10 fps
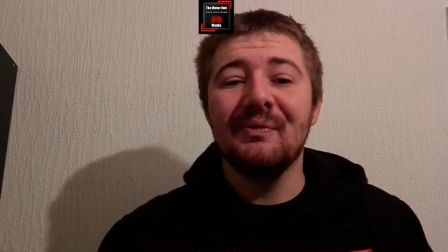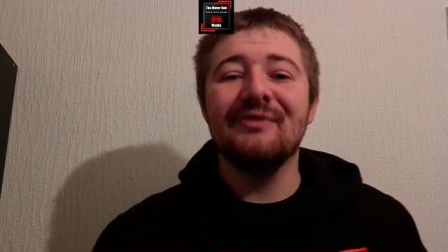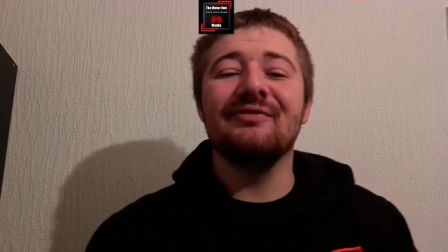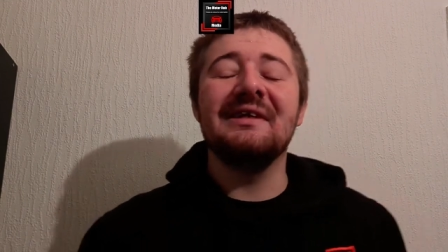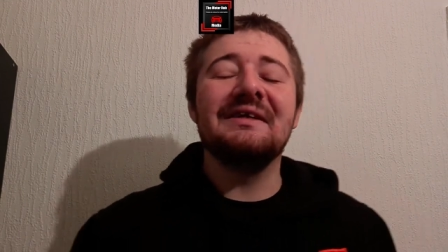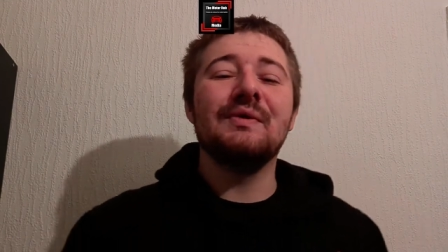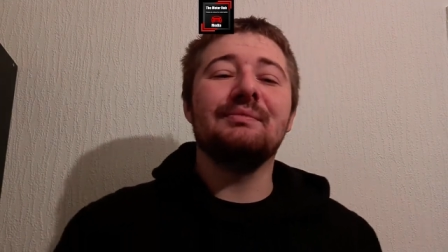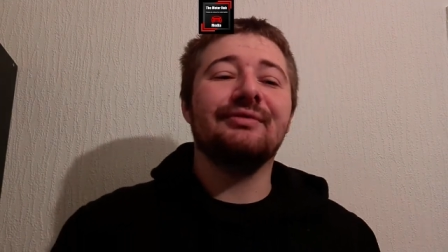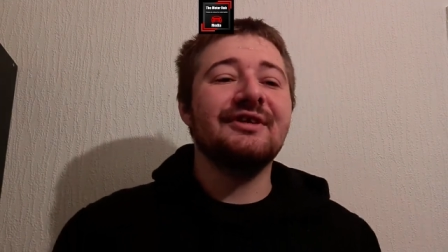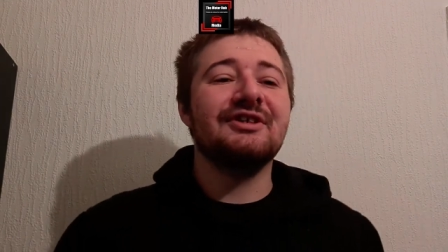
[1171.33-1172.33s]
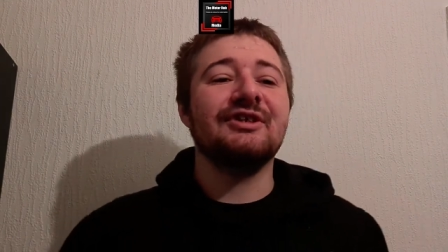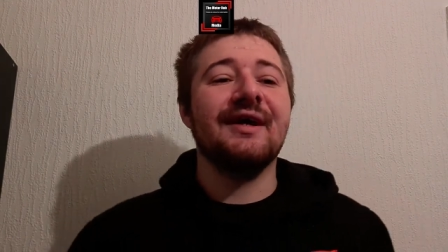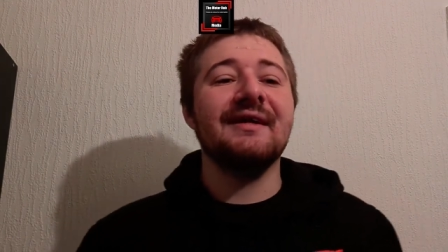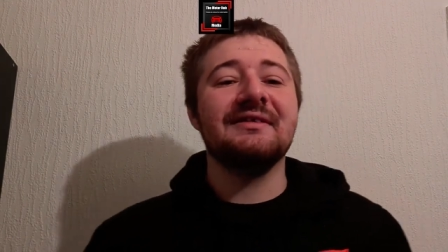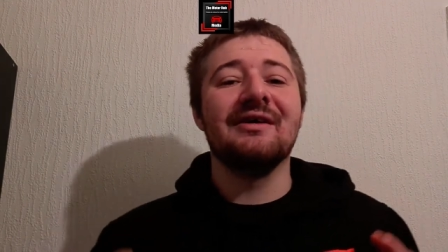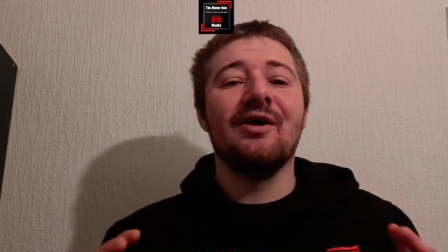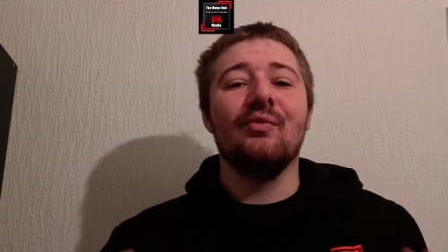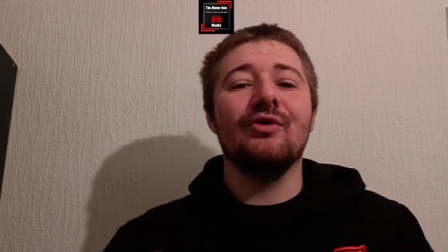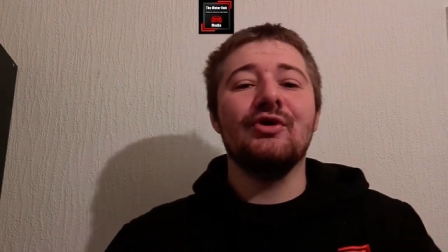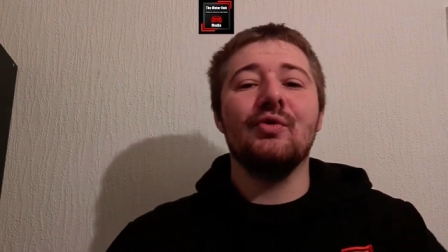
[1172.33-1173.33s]
We really do appreciate
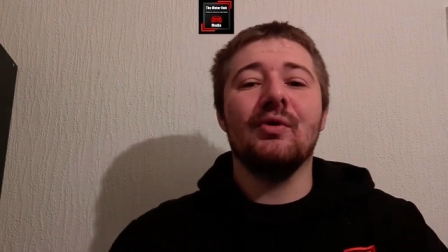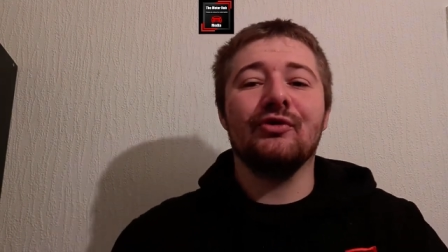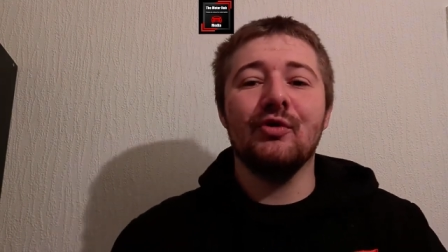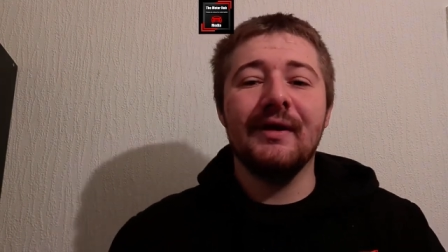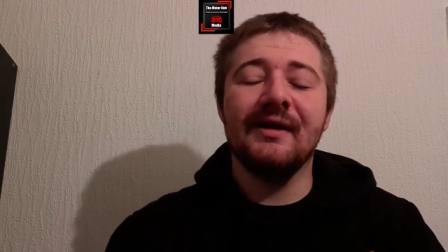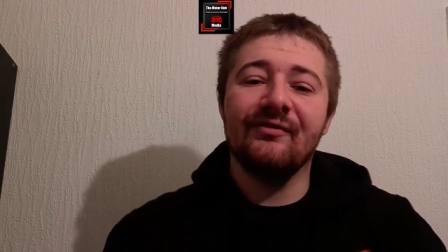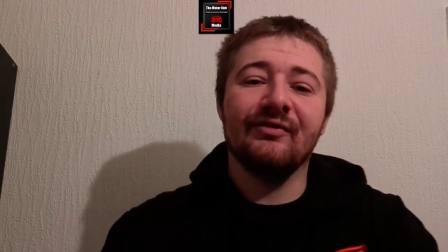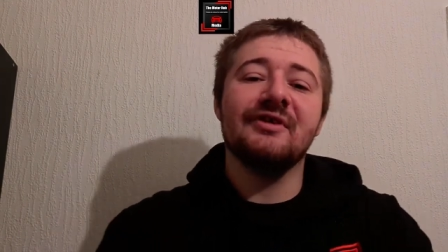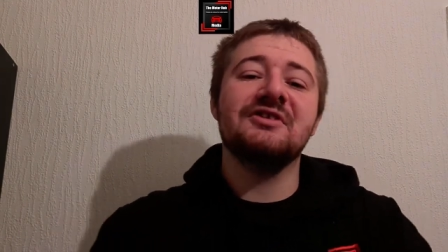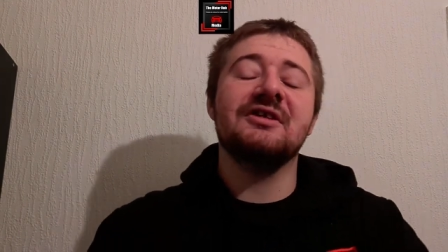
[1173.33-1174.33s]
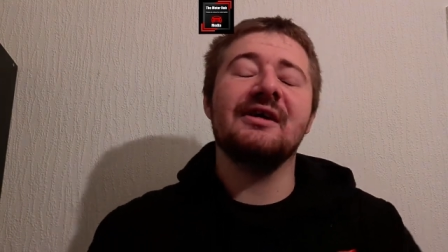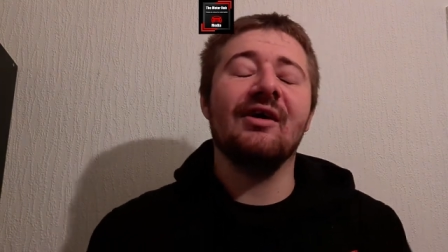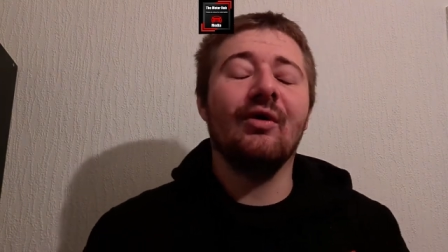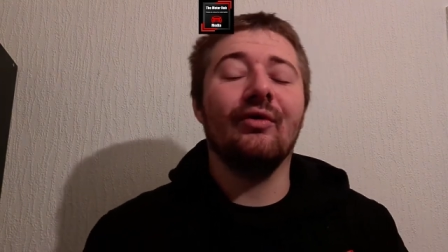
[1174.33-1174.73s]
what you are doing for us here